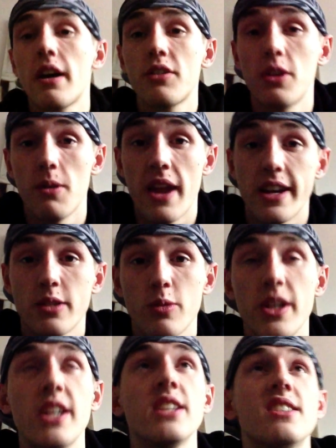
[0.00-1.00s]
to have to do it next
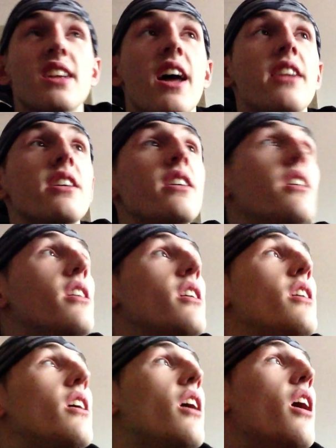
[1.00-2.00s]
week instead.
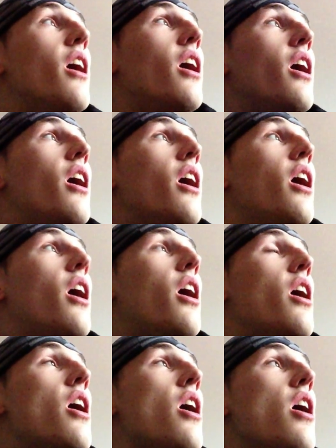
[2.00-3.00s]

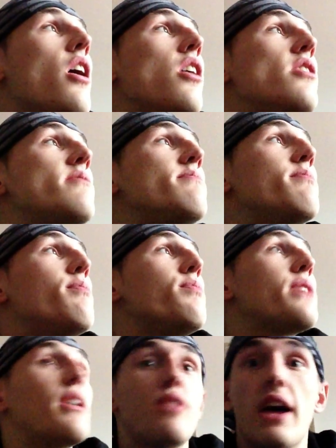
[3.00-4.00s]

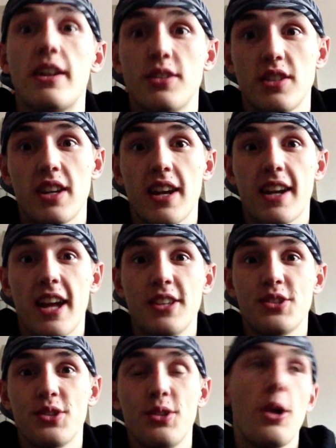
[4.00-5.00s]
If that doesn't get
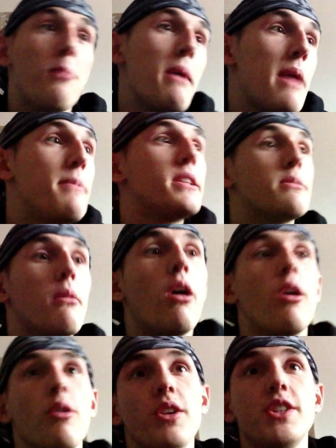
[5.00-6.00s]
cancelled, or maybe
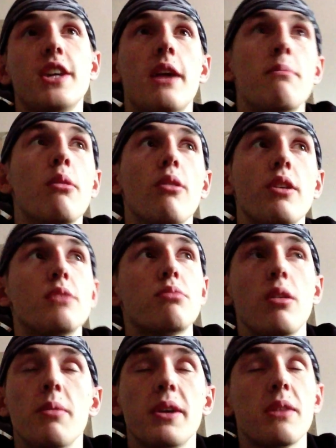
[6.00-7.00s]
tomorrow they said, but it's
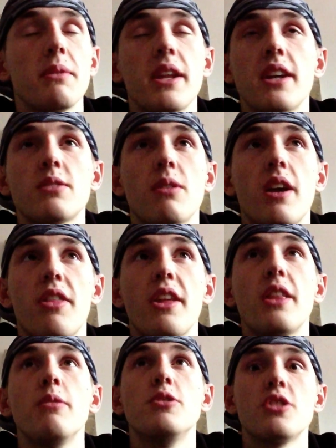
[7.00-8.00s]
probably going to be next week. I
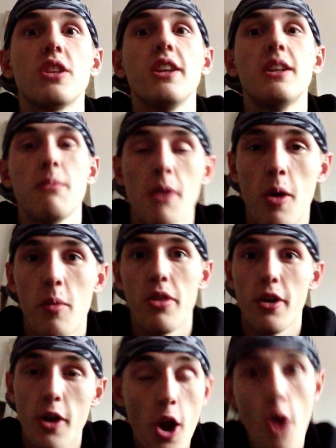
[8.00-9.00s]
think they were just leading me on
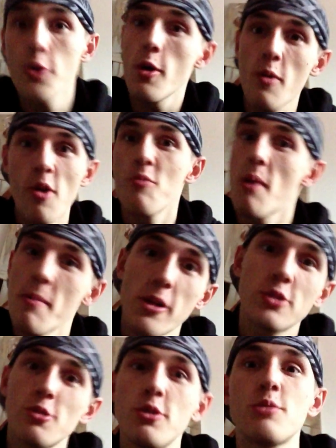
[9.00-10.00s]
with it. Oh, don't worry, we might be
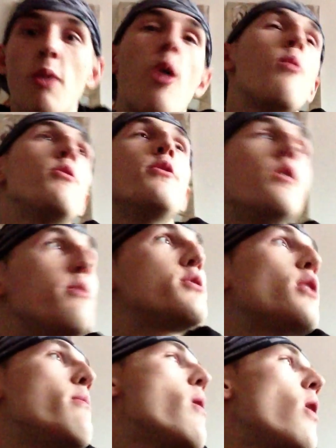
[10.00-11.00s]
able to do it tomorrow with you, and it's
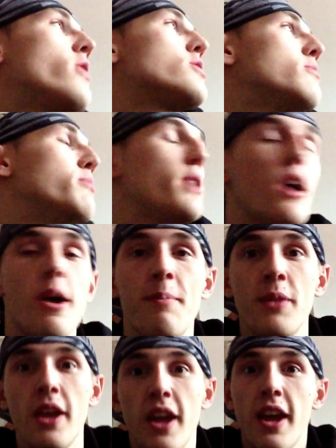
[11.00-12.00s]
going to be awesome. But